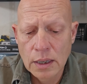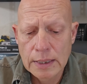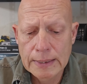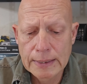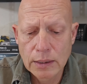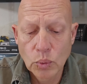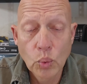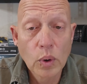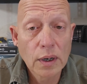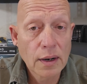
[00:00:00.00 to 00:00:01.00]
uh,
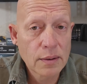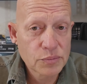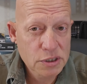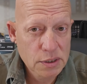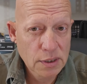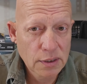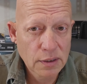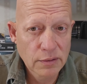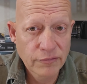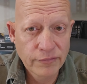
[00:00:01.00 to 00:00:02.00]
what I'm seeing
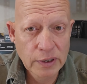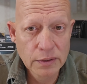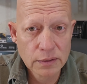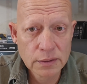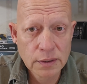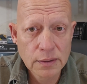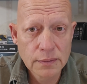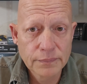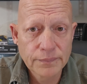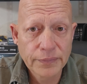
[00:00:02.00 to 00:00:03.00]
in the field
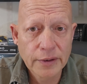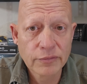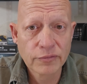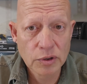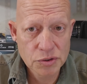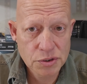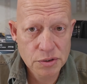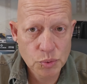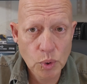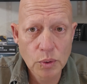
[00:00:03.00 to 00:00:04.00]

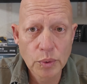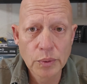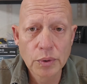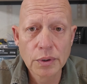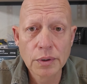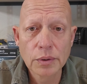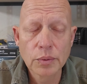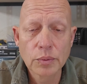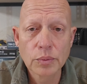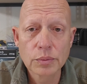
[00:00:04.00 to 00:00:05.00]
versus what we were
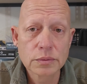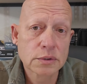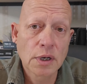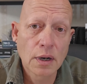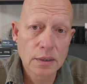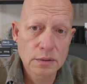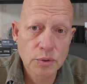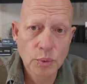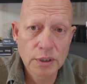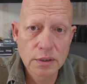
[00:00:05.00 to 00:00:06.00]
taught
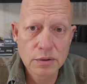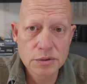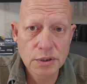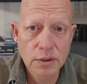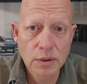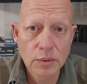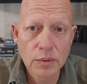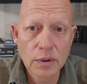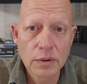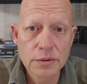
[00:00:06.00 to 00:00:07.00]
twenty years ago
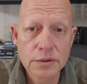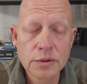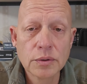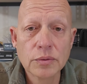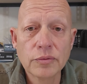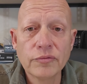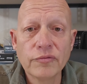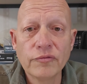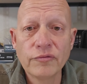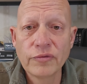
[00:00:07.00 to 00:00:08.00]
are two
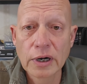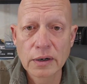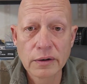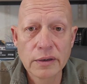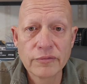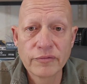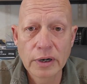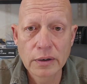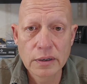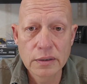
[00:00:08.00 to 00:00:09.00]
very,
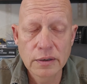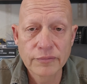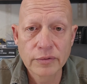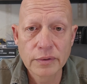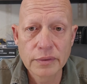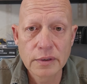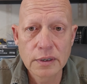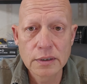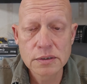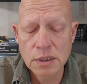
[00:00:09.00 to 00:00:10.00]
very different
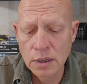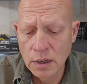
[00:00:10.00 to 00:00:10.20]
things.